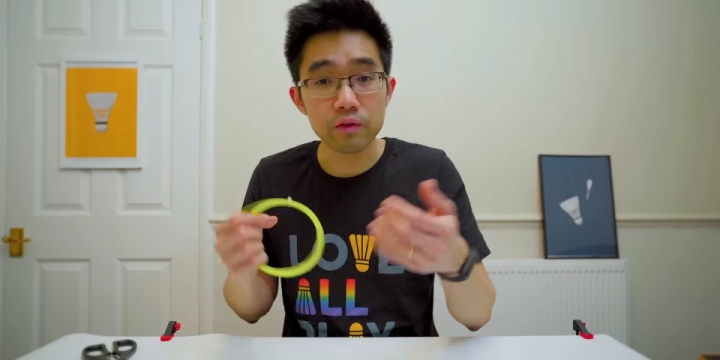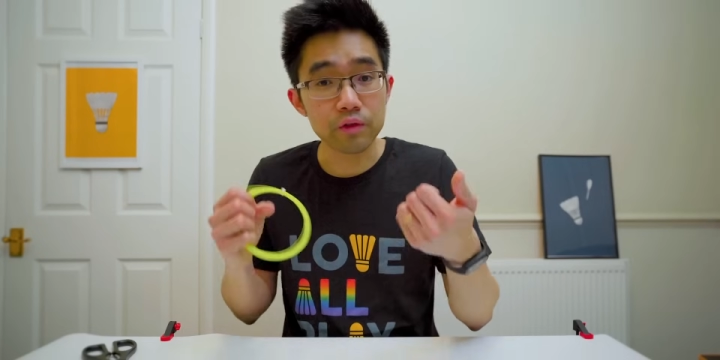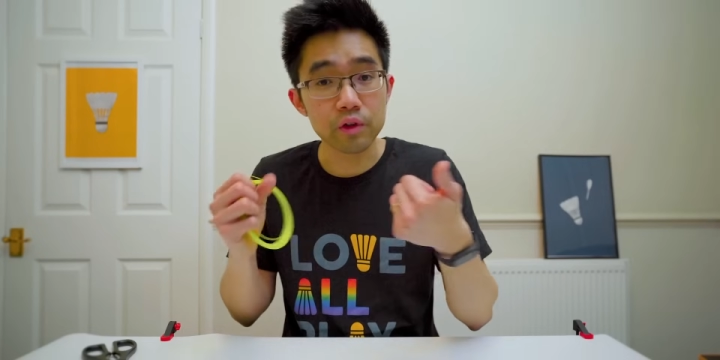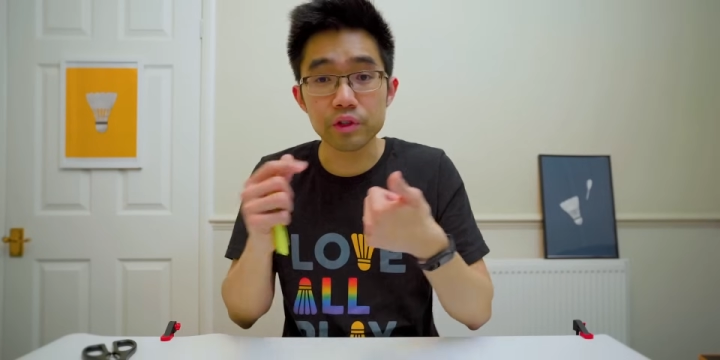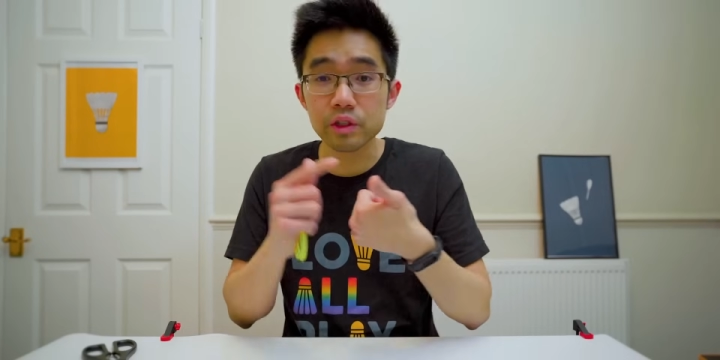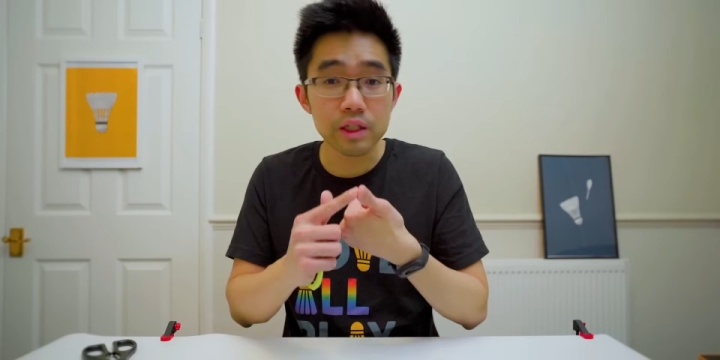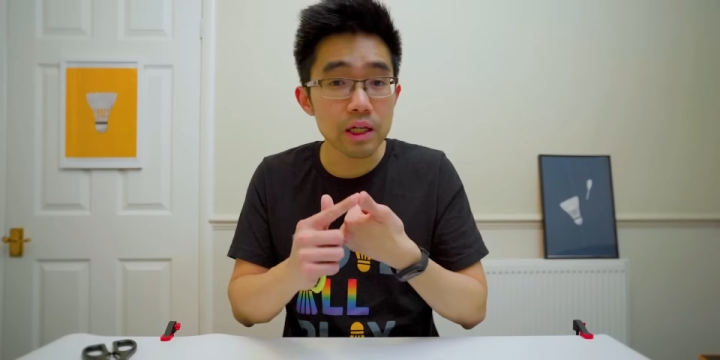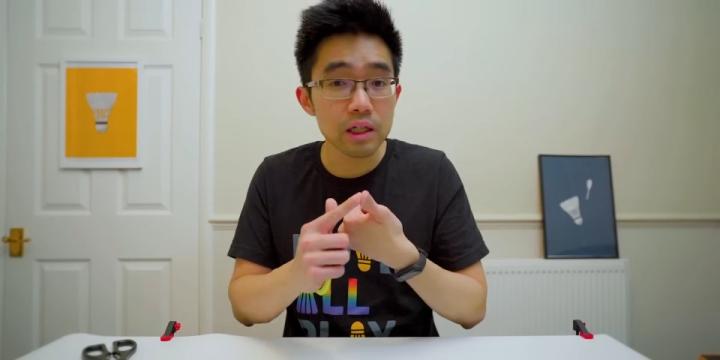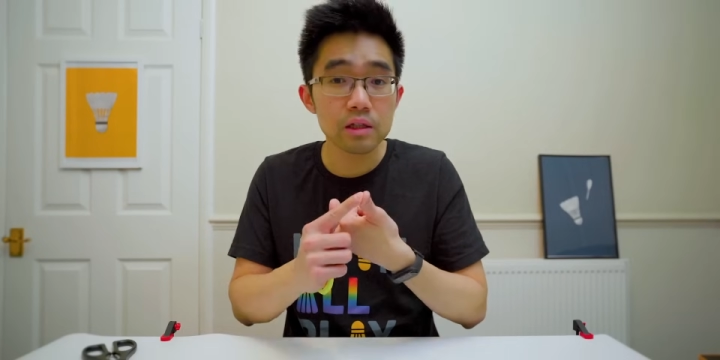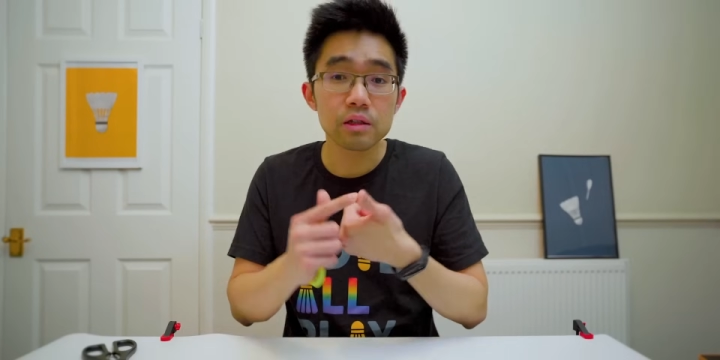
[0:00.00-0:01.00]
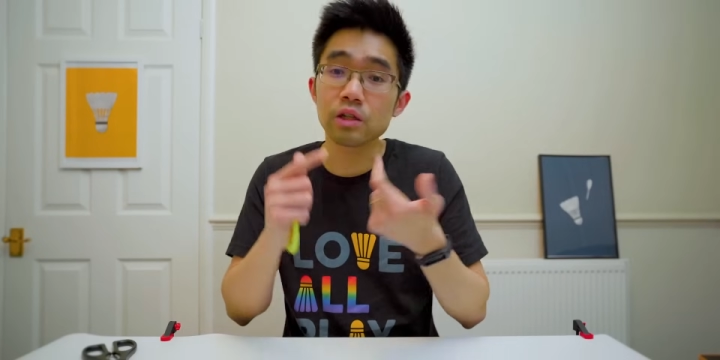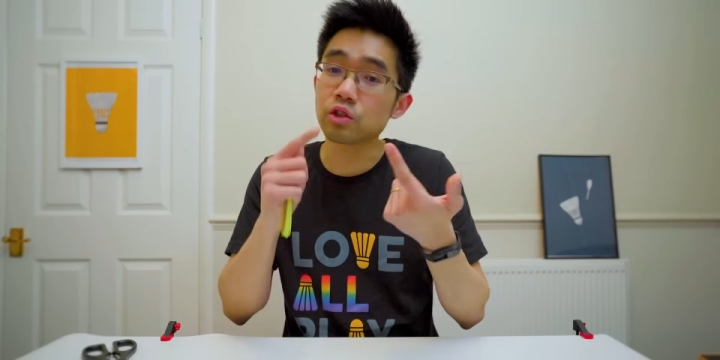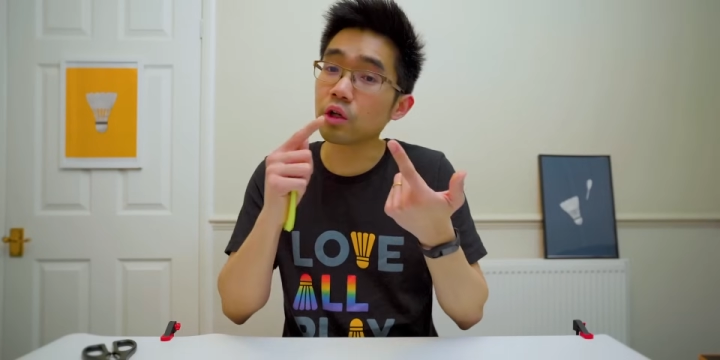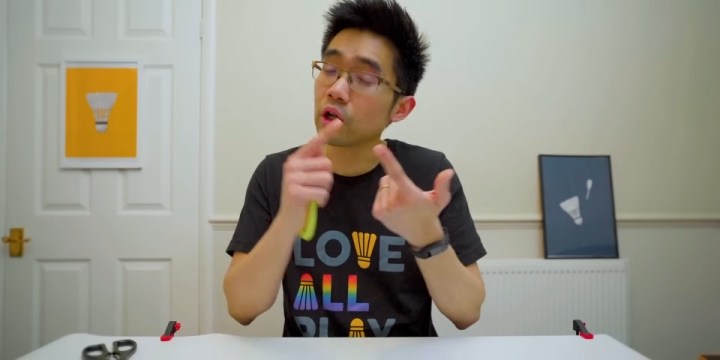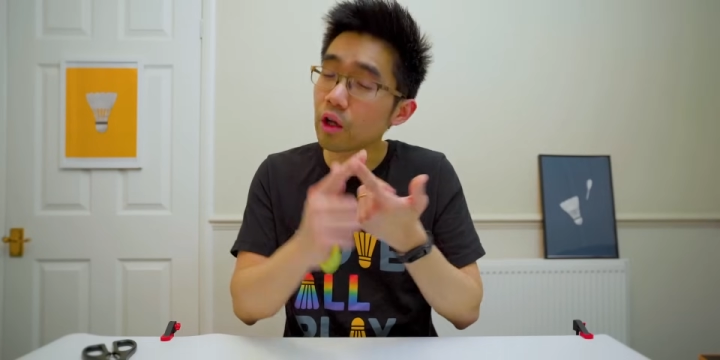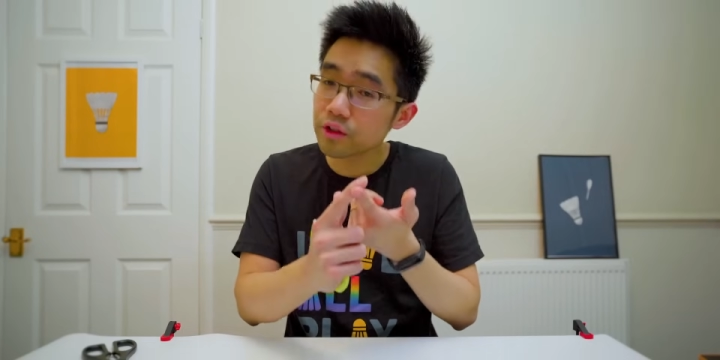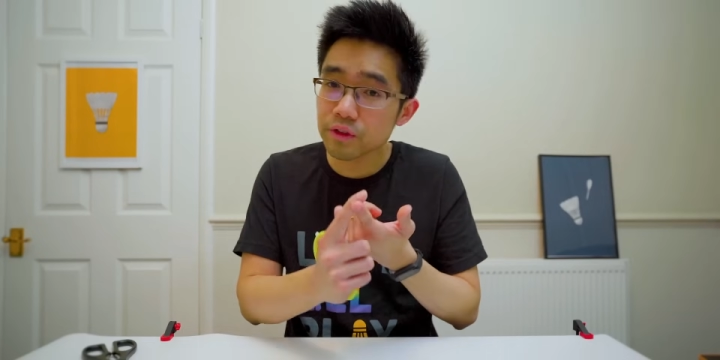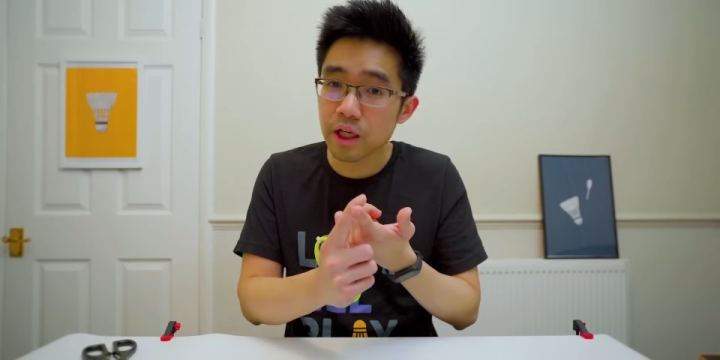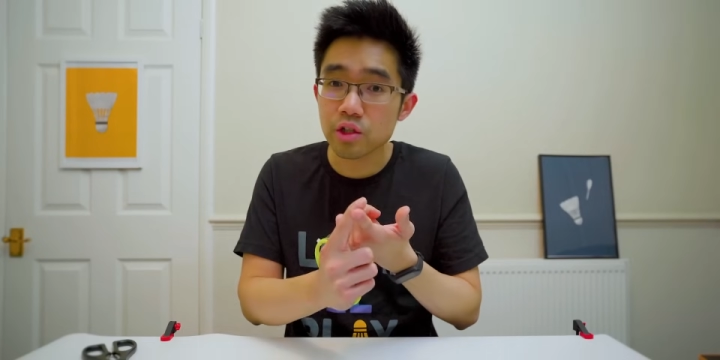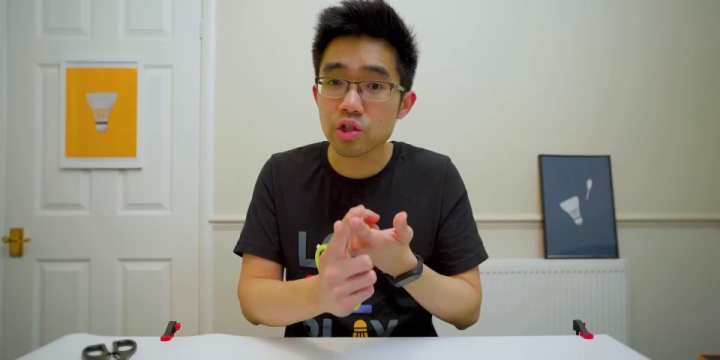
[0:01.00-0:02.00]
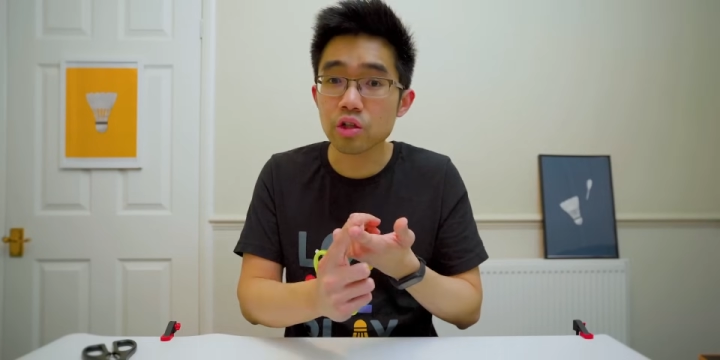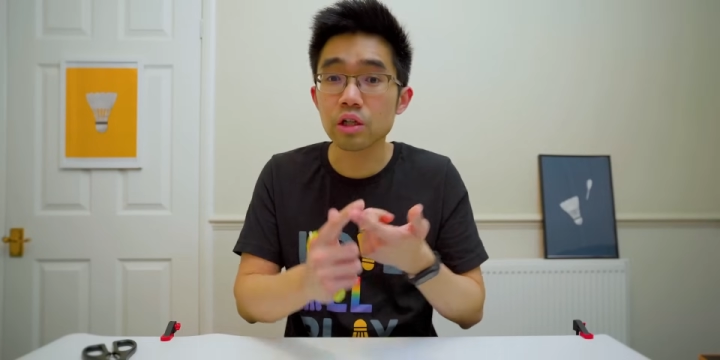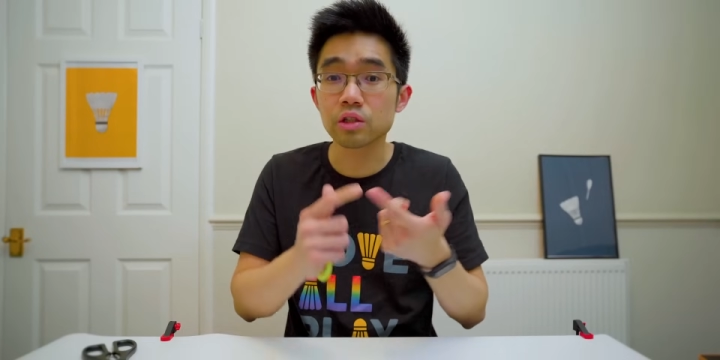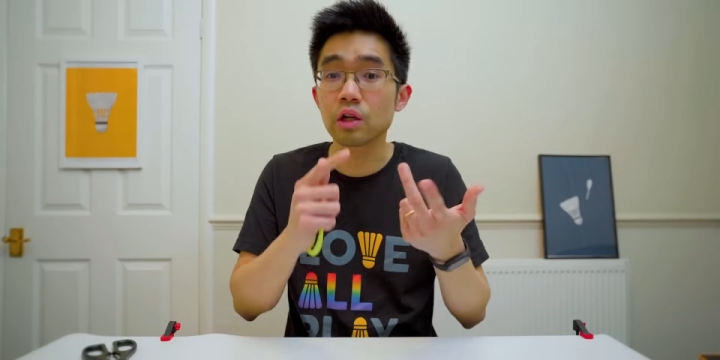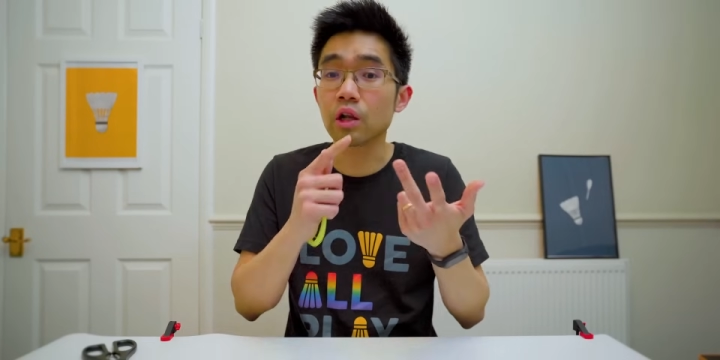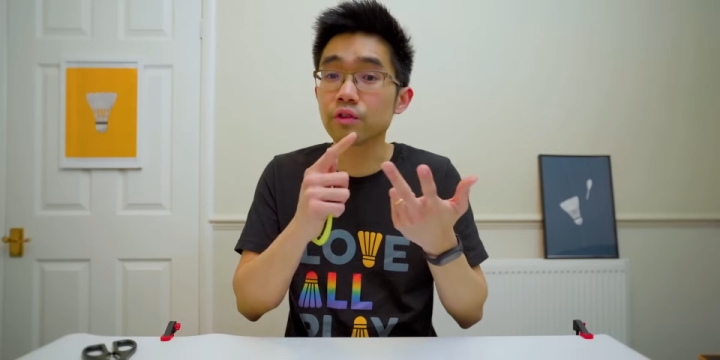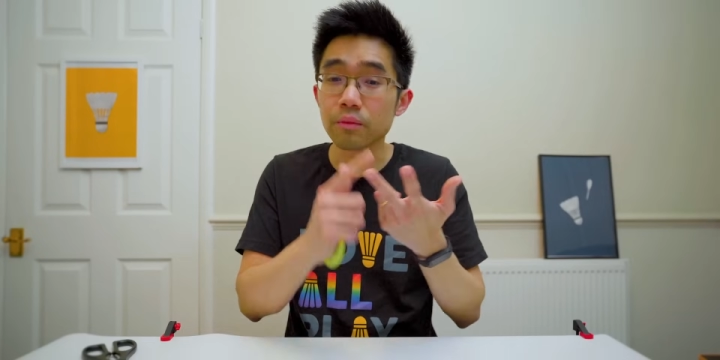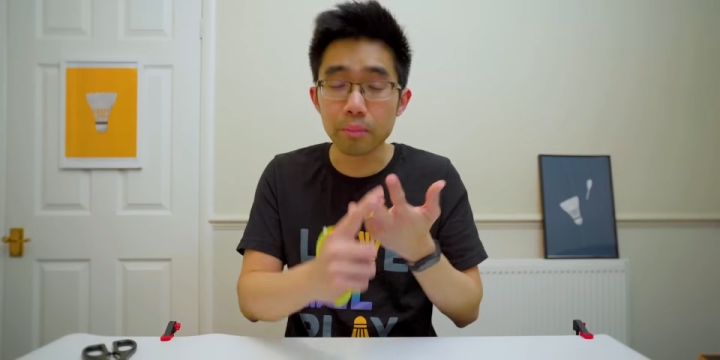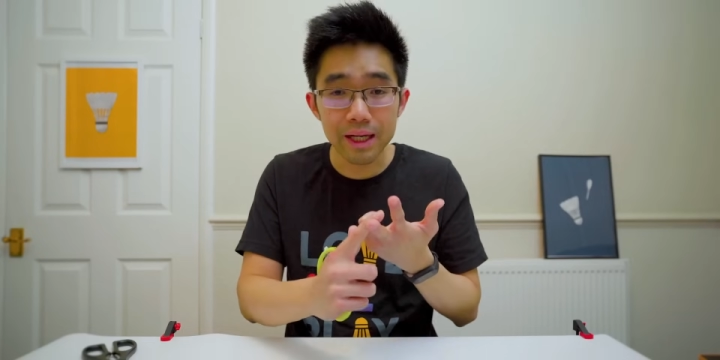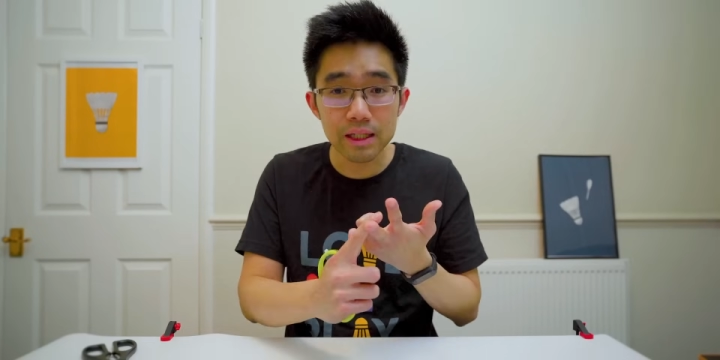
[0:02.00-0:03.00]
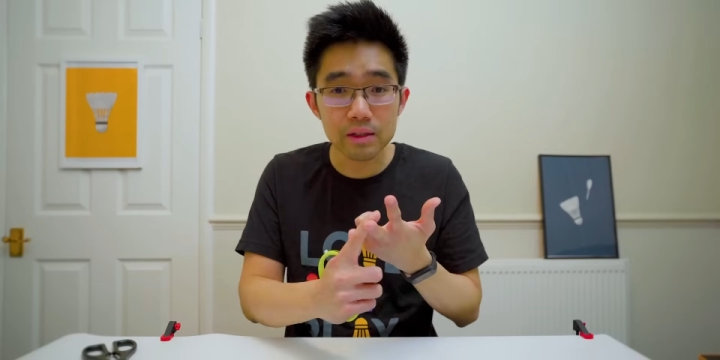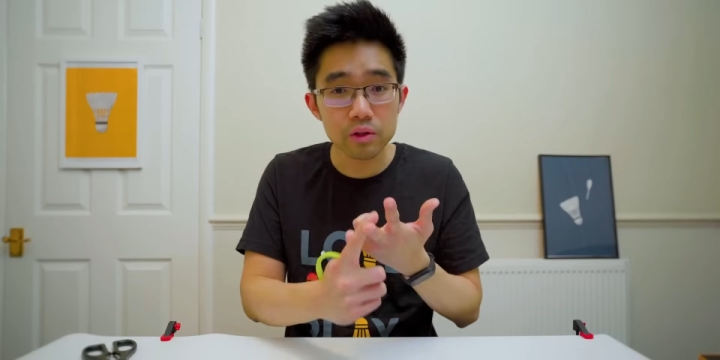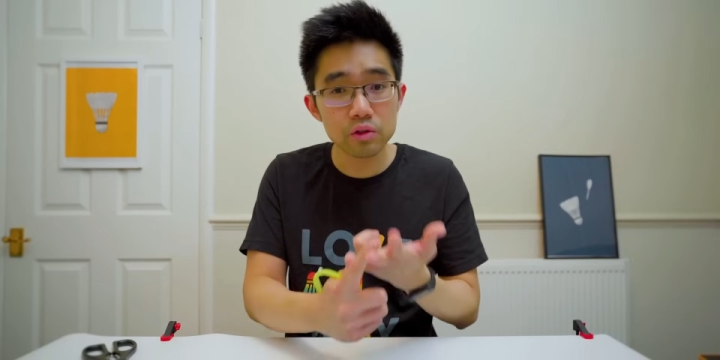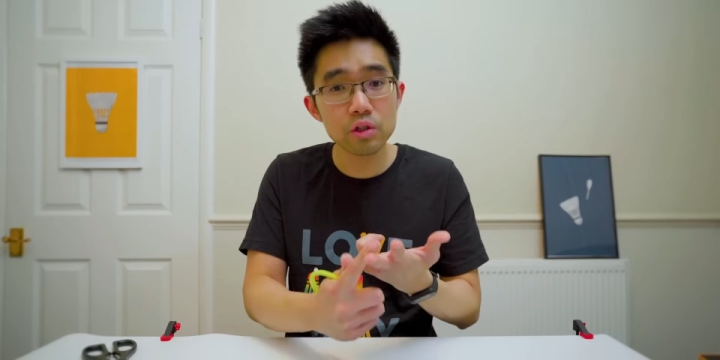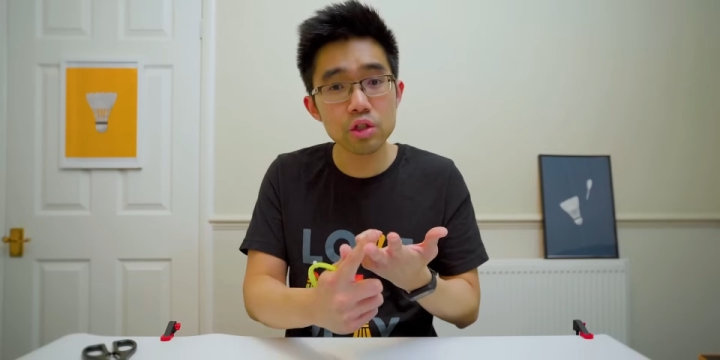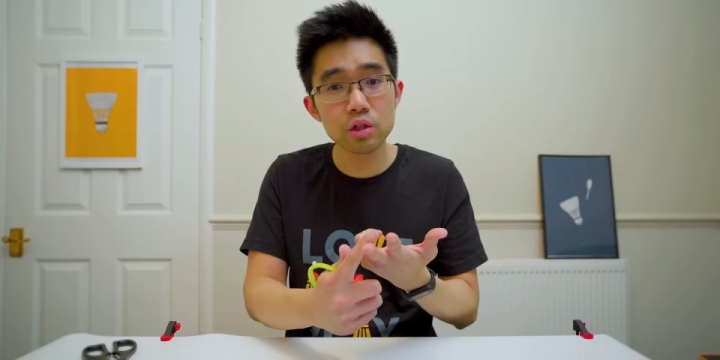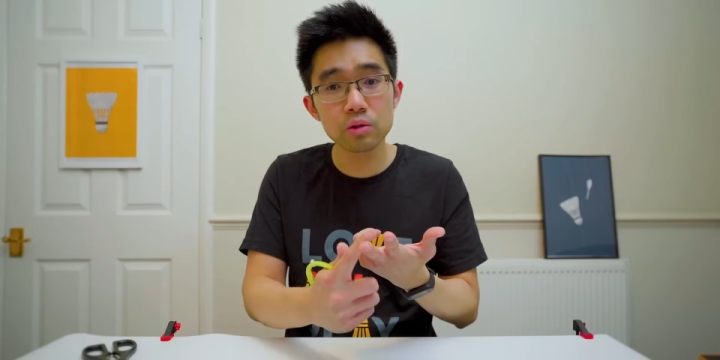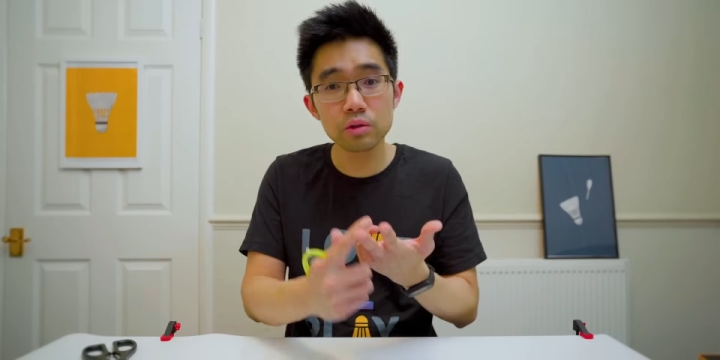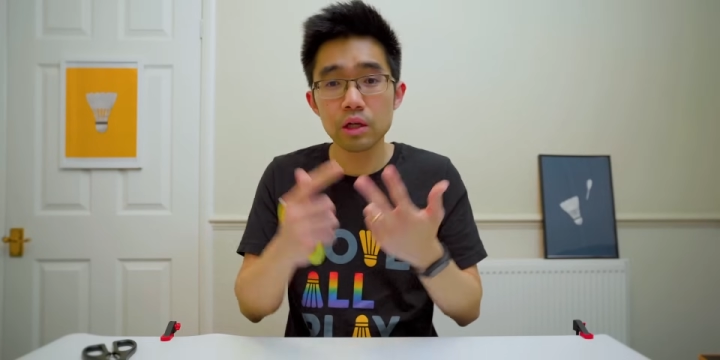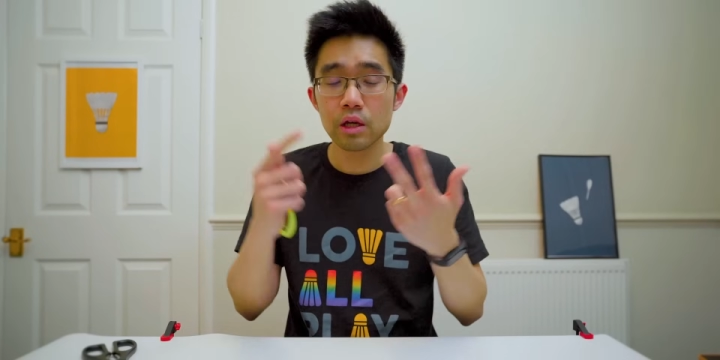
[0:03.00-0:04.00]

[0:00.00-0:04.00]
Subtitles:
feels steady, it's got lots of texture, it's got lots of bite onto the shuttle,